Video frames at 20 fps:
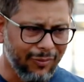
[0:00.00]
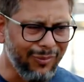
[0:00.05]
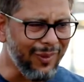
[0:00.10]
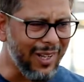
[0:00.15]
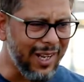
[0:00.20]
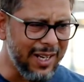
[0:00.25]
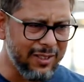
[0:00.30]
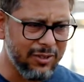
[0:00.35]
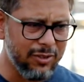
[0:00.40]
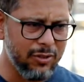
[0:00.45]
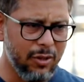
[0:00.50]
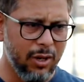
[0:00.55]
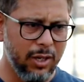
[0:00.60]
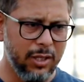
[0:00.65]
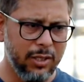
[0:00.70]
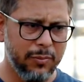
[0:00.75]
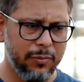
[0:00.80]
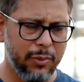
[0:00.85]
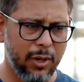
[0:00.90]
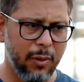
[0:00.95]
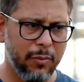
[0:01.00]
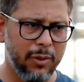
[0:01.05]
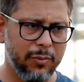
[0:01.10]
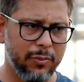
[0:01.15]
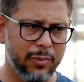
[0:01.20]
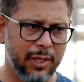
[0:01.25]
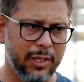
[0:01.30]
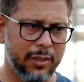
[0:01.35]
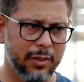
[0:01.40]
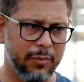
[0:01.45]
It's not a problem,
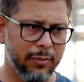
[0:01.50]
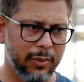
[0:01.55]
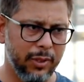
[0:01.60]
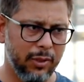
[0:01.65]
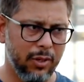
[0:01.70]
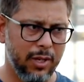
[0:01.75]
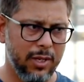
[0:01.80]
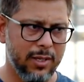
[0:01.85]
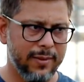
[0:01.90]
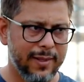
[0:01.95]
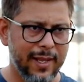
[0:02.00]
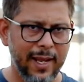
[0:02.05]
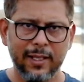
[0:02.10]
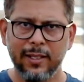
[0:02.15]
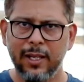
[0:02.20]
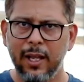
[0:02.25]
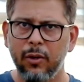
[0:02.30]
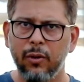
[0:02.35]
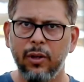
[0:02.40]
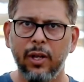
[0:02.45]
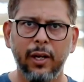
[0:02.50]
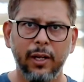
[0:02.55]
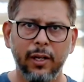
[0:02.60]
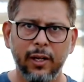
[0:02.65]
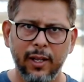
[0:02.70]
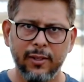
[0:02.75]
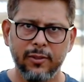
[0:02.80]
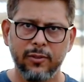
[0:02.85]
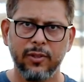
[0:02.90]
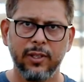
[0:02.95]
but because that's how our
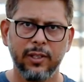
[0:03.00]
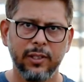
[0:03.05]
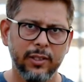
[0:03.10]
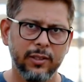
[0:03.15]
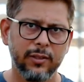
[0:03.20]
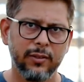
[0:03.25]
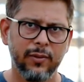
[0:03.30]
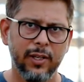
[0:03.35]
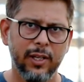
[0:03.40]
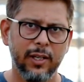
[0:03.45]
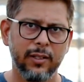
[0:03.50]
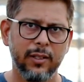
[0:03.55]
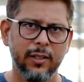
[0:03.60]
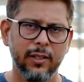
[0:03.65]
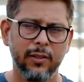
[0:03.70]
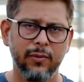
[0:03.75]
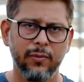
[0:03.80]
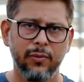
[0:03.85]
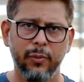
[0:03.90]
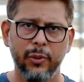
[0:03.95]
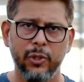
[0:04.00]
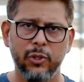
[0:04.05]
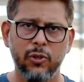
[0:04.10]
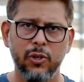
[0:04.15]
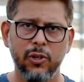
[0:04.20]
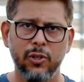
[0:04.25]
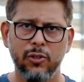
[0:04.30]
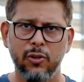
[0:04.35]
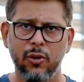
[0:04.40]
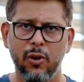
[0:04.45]
industry is, where the
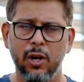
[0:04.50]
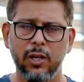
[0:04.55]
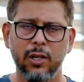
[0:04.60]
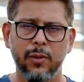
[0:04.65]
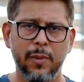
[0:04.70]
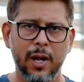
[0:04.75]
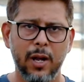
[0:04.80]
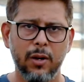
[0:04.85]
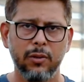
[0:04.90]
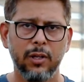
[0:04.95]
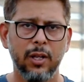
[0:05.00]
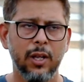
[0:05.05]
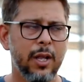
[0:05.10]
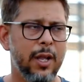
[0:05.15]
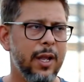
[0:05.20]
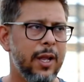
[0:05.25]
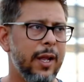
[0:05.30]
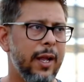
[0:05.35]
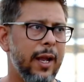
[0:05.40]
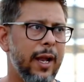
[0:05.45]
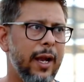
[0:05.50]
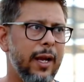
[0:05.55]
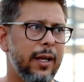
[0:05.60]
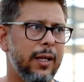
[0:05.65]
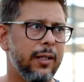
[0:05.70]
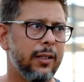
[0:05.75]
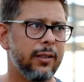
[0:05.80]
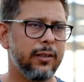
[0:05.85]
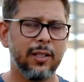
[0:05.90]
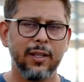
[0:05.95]
information is not about
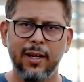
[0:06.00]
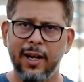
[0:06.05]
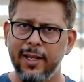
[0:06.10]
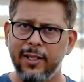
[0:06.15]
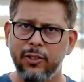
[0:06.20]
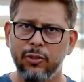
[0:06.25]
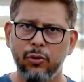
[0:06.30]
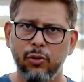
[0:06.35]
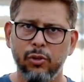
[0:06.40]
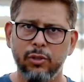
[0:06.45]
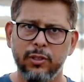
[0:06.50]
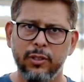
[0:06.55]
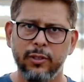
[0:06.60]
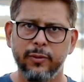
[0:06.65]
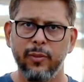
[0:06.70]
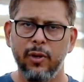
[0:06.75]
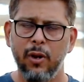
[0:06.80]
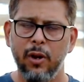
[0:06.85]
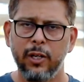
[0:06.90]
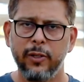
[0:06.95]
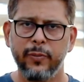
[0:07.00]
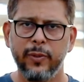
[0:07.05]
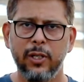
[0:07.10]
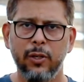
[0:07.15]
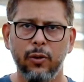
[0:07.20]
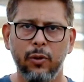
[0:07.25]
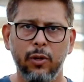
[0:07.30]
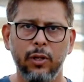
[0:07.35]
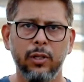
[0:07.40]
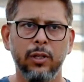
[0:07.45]
and the right sources not been
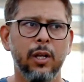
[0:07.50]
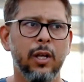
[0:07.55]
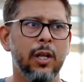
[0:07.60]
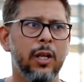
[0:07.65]
known.